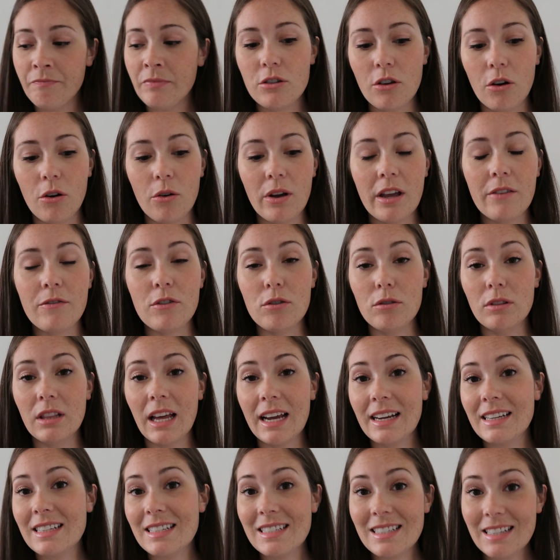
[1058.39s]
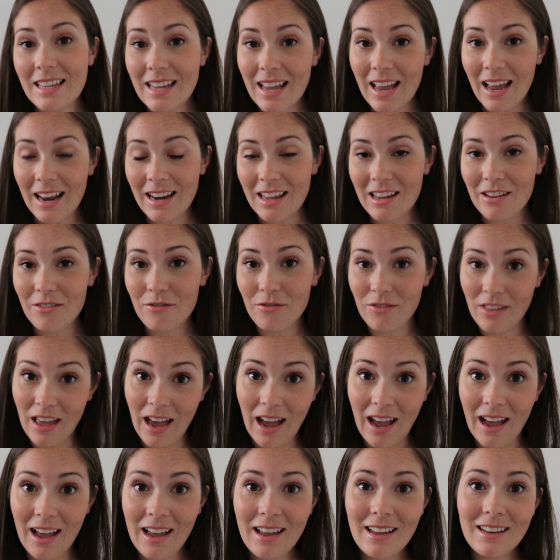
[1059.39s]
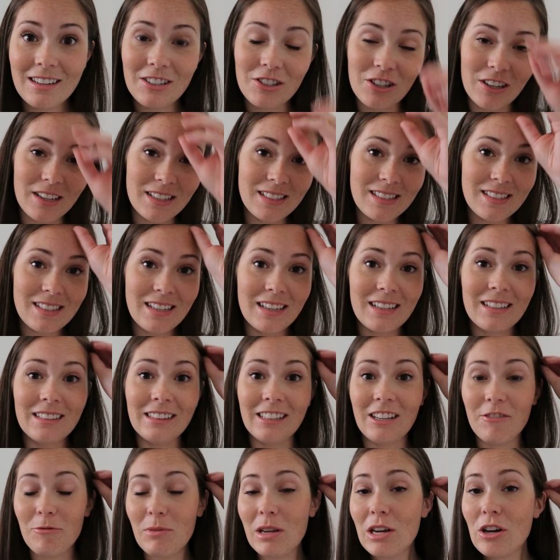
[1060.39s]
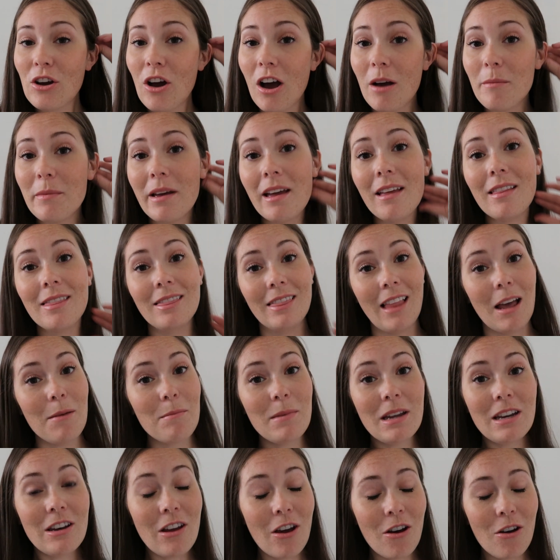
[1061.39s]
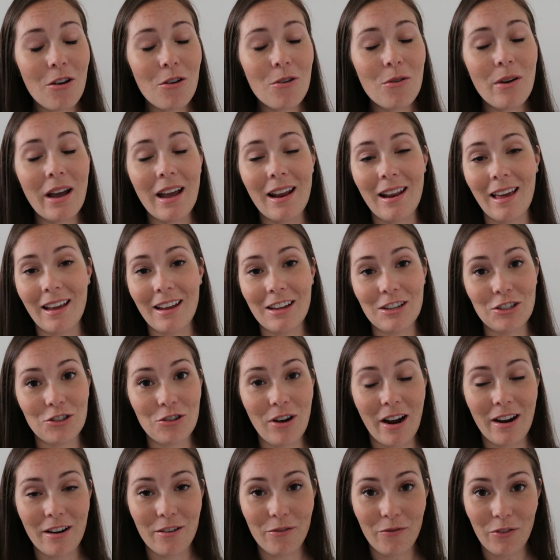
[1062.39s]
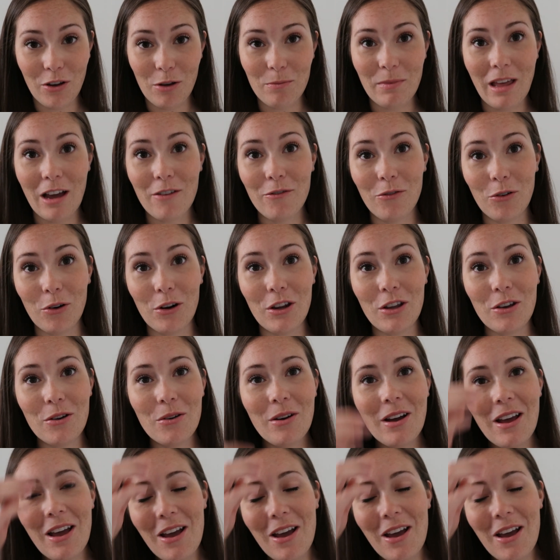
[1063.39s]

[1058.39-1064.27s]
So if you'd like to see any of that, just leave me a comment and let me know, and I can try to film that for you.